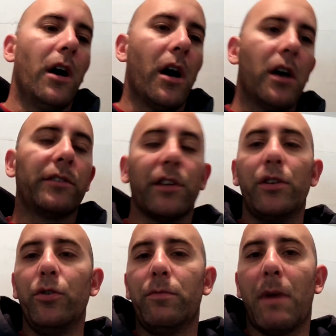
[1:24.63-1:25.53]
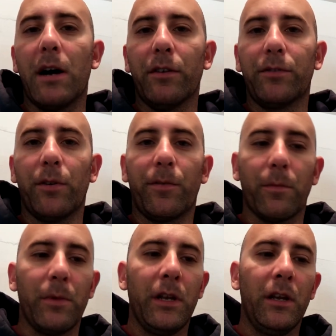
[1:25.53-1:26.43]
It's a huge milestone for
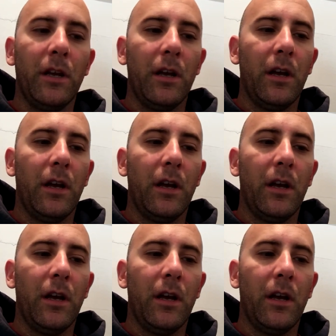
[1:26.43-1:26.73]
me.